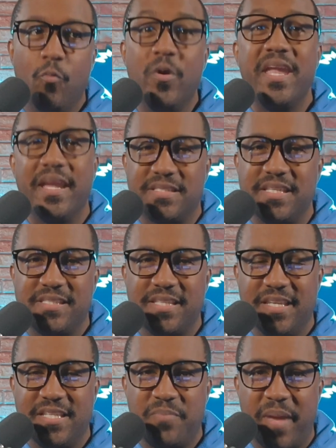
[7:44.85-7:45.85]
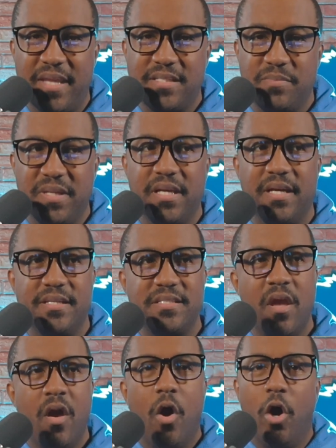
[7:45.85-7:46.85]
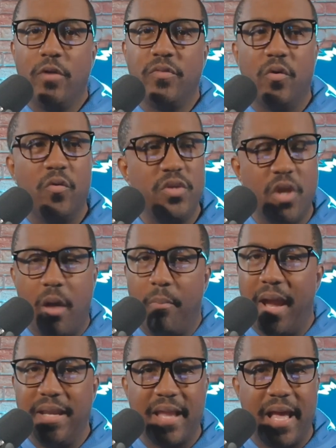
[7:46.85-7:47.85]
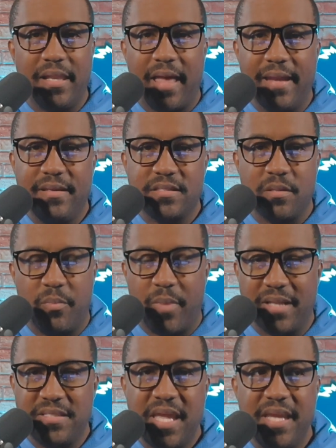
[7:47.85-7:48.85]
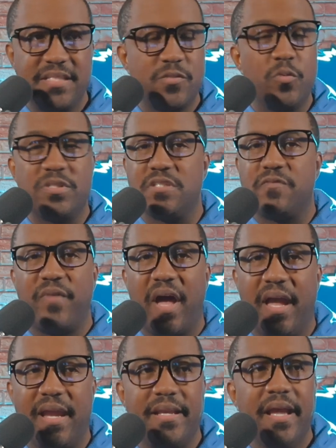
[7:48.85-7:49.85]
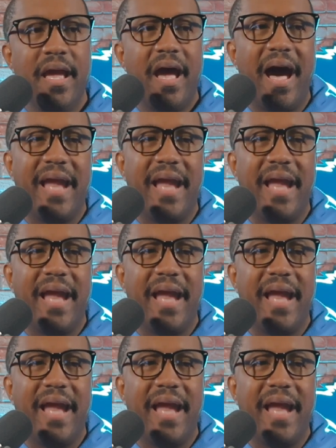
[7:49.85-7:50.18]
we exist in this space, because although y'all might not like some of my takes, which is fine,